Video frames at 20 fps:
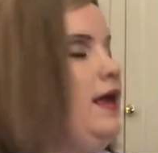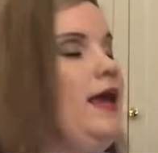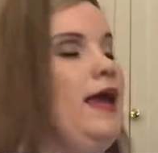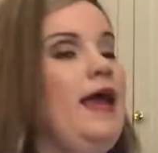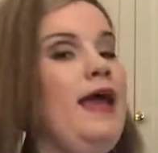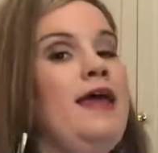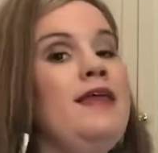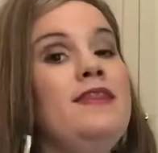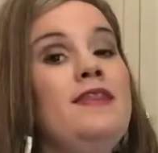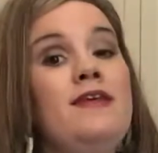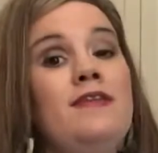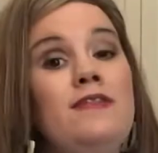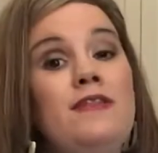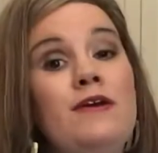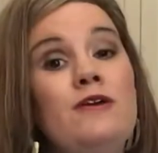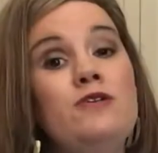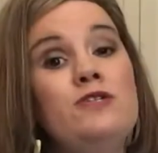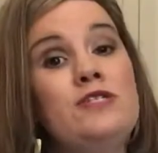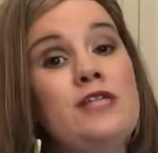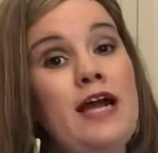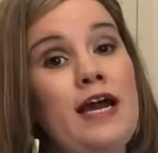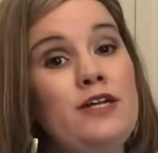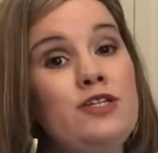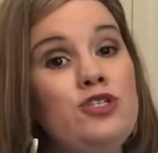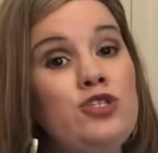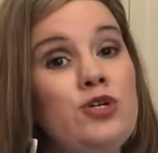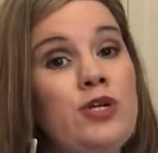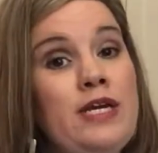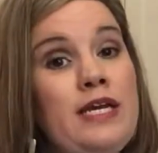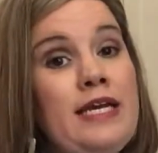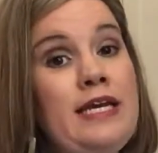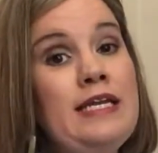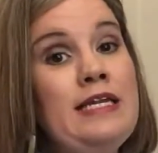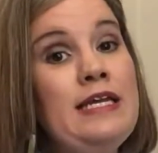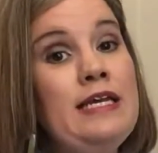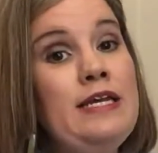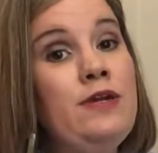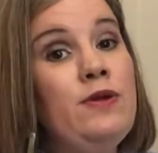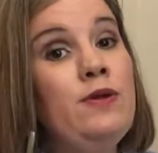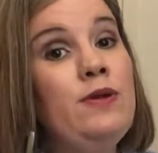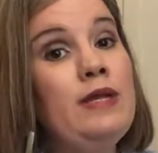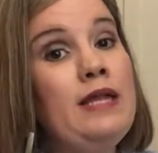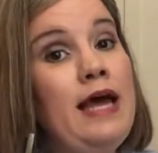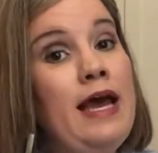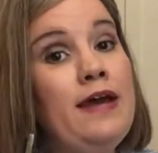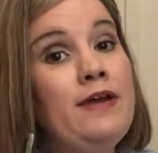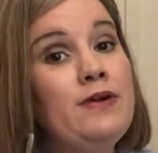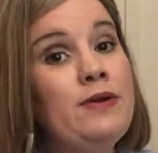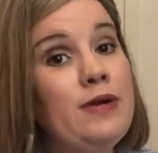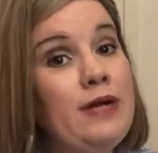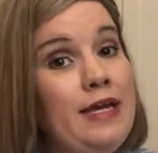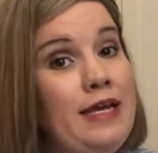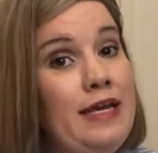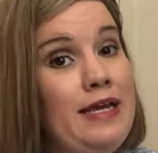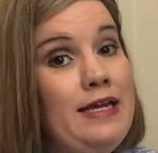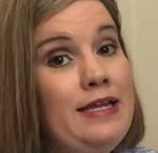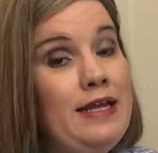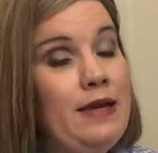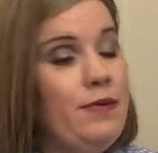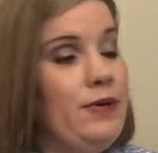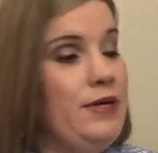And then there's that tricky little letter E that we